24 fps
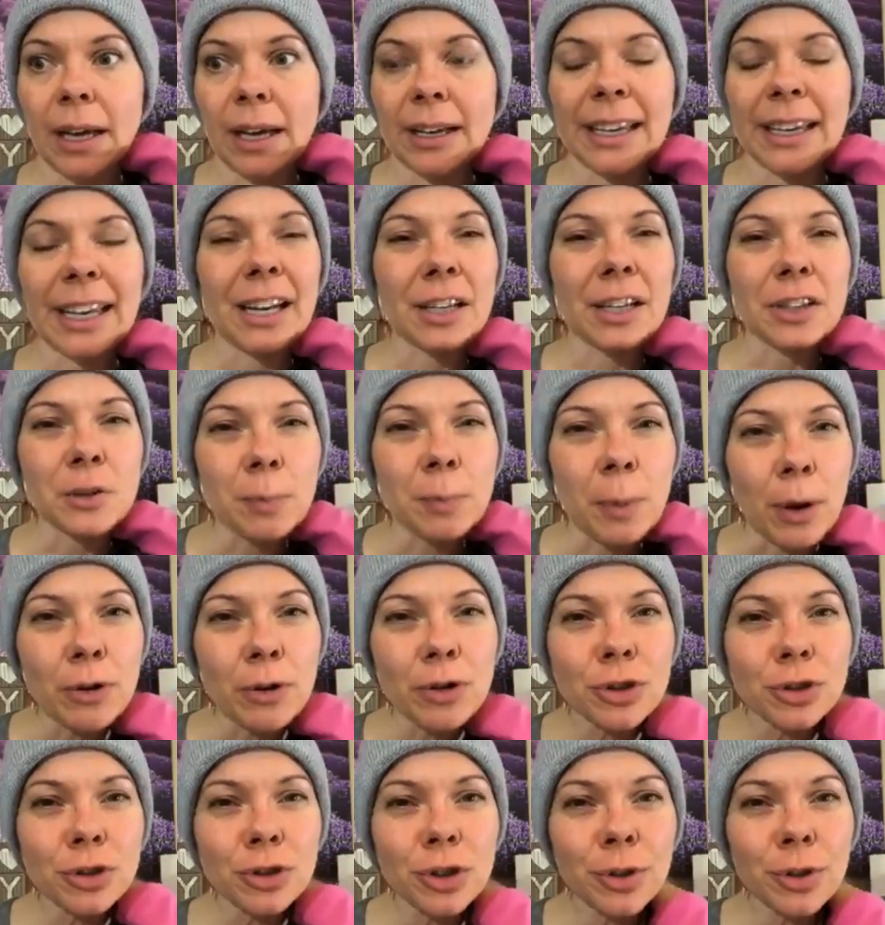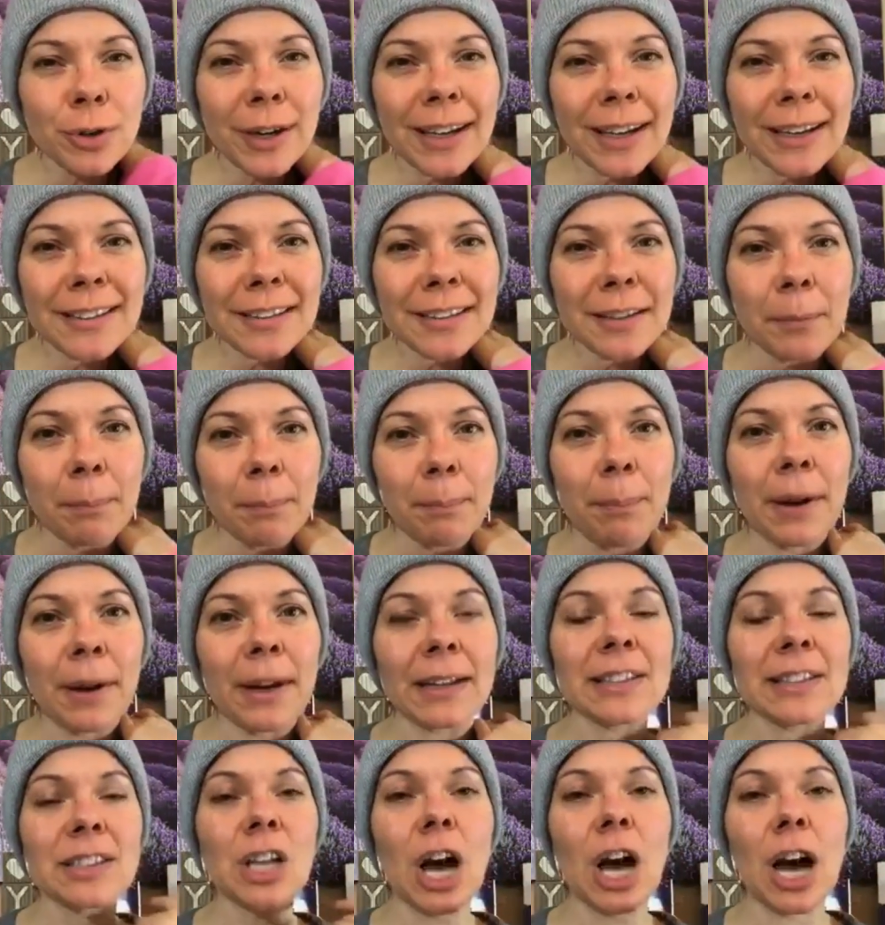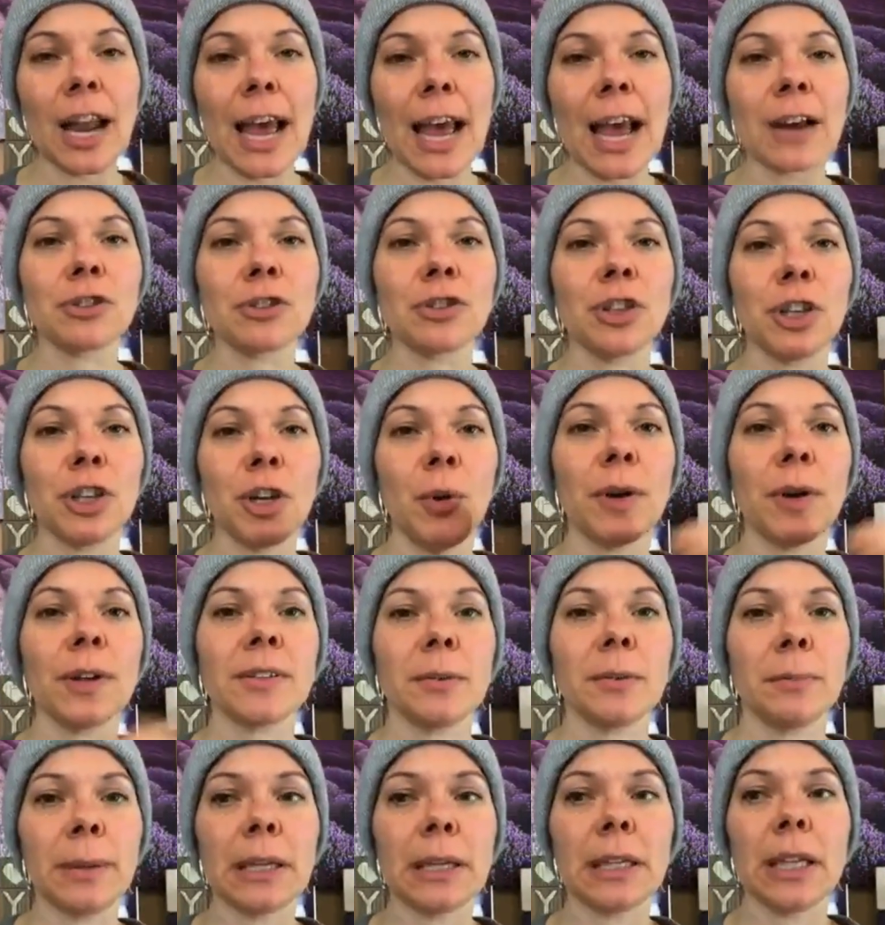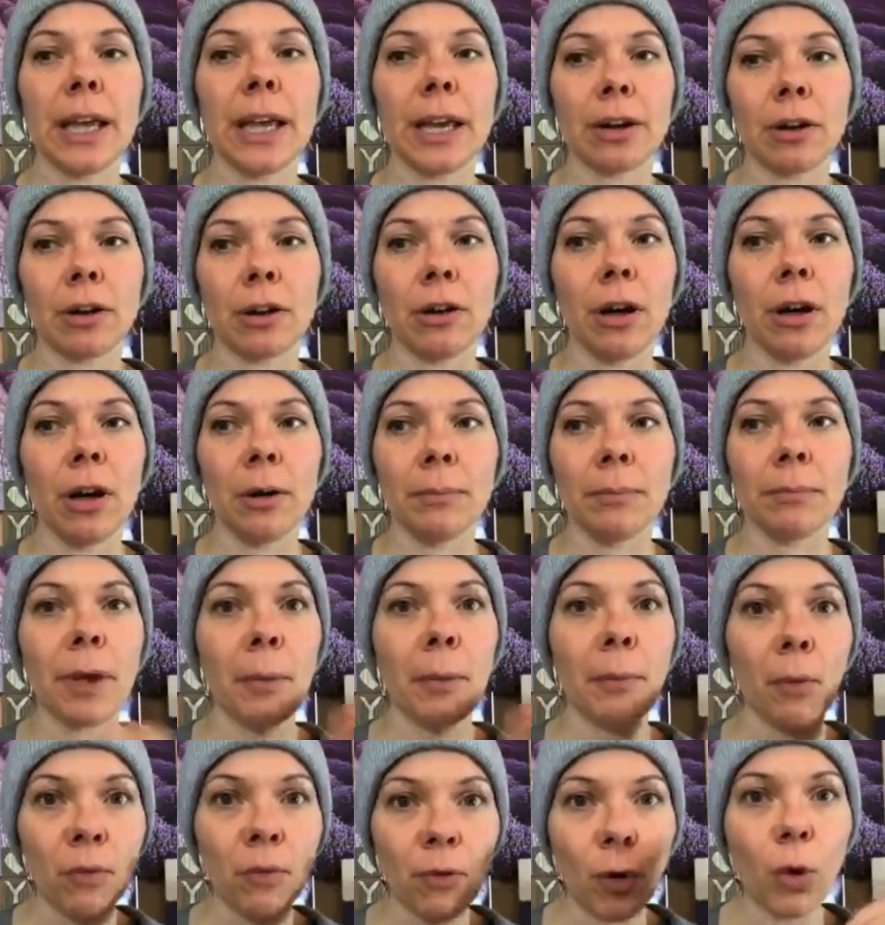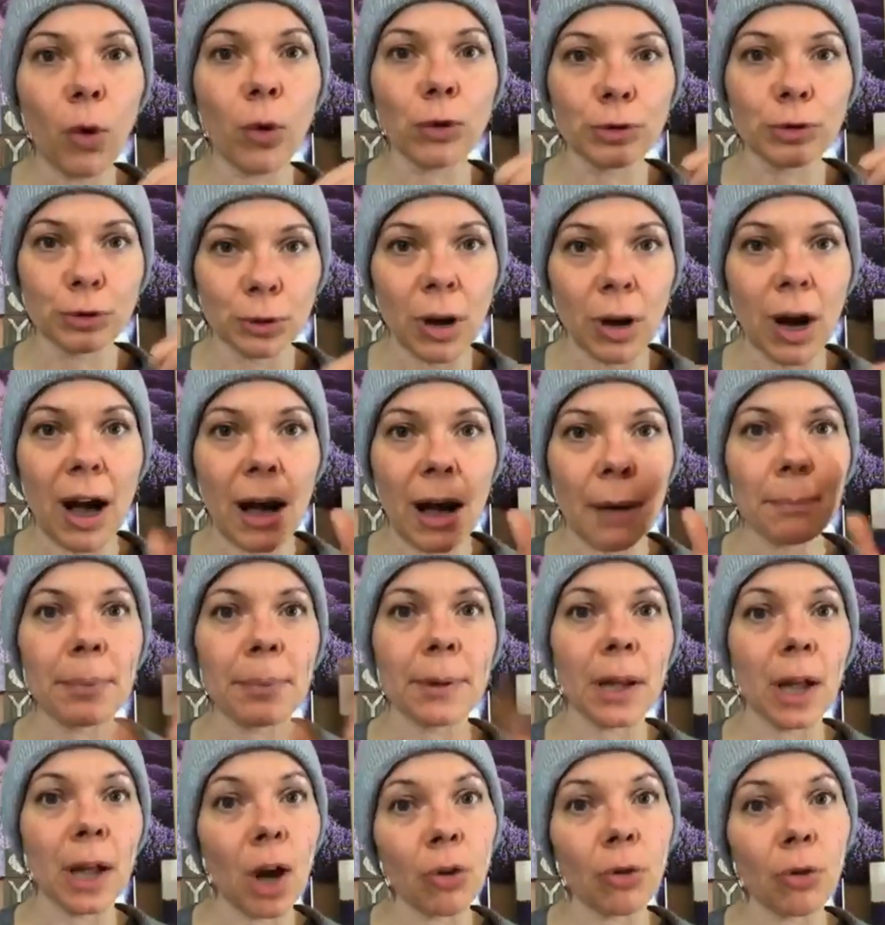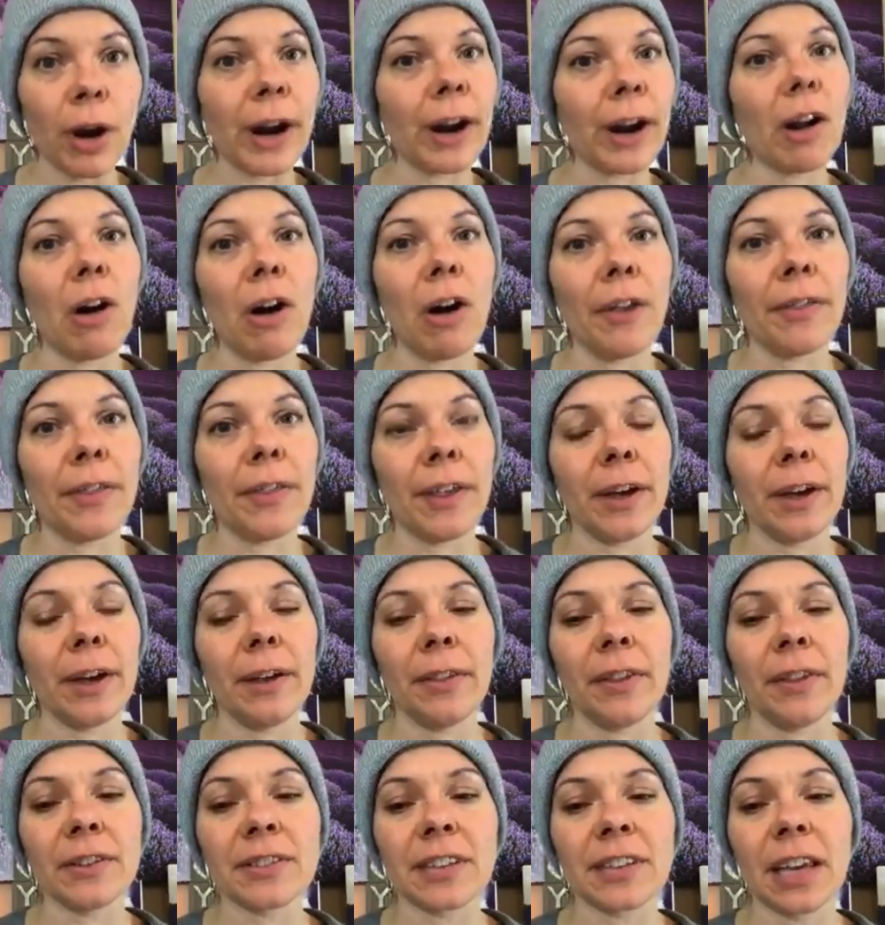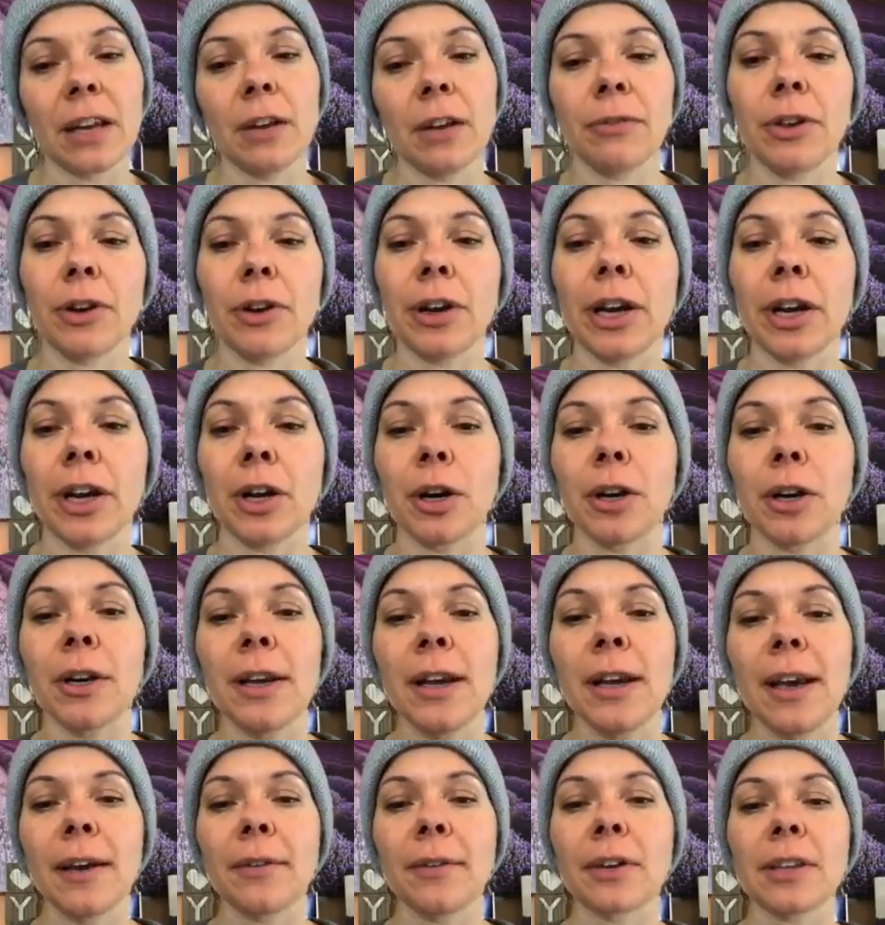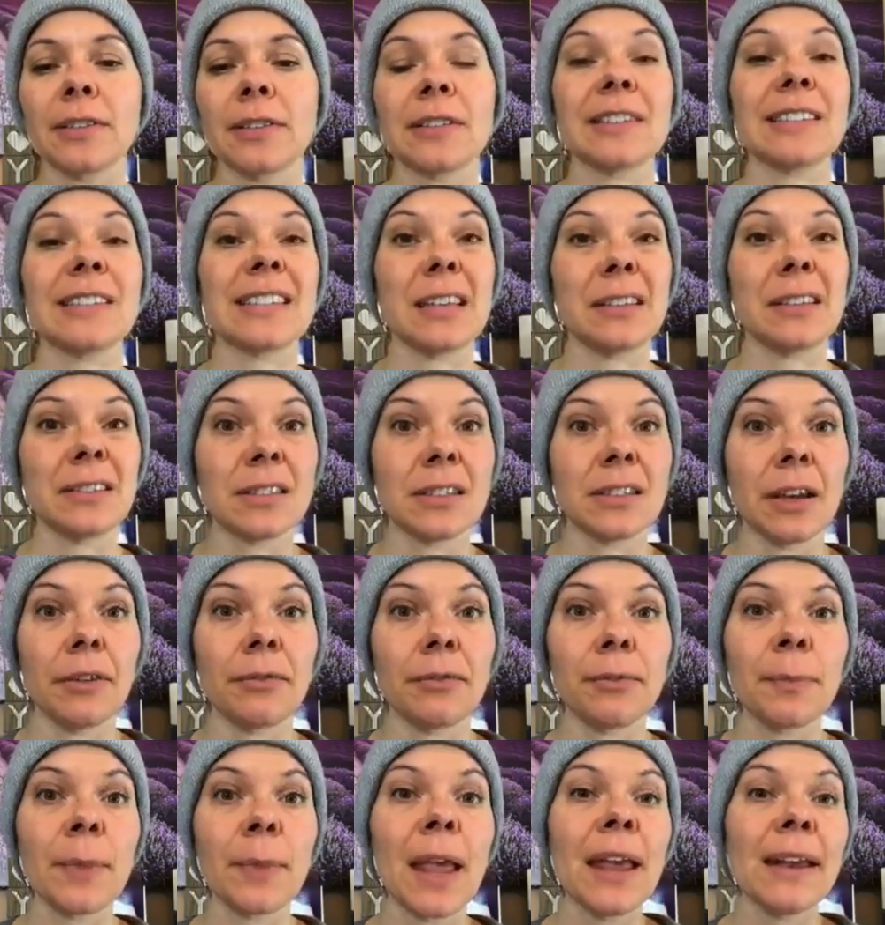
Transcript: get exposure to it, but it's not actually going to be like a full drop right on the skin of their ear because it's sensitive.